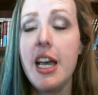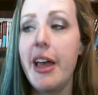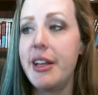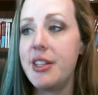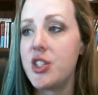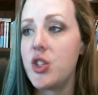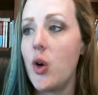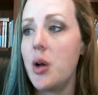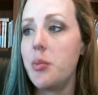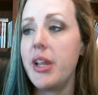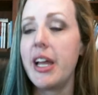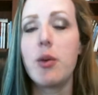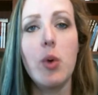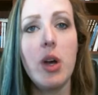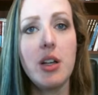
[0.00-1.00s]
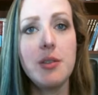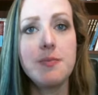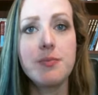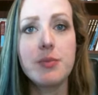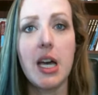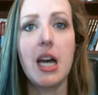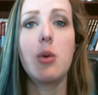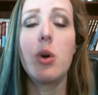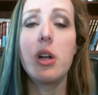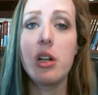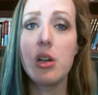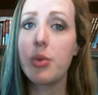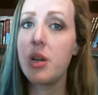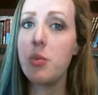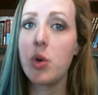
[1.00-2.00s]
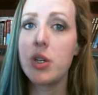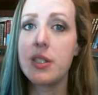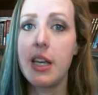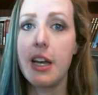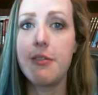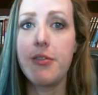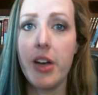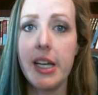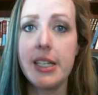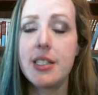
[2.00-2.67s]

And so I'm like, well, I wanted to read more sci-fi,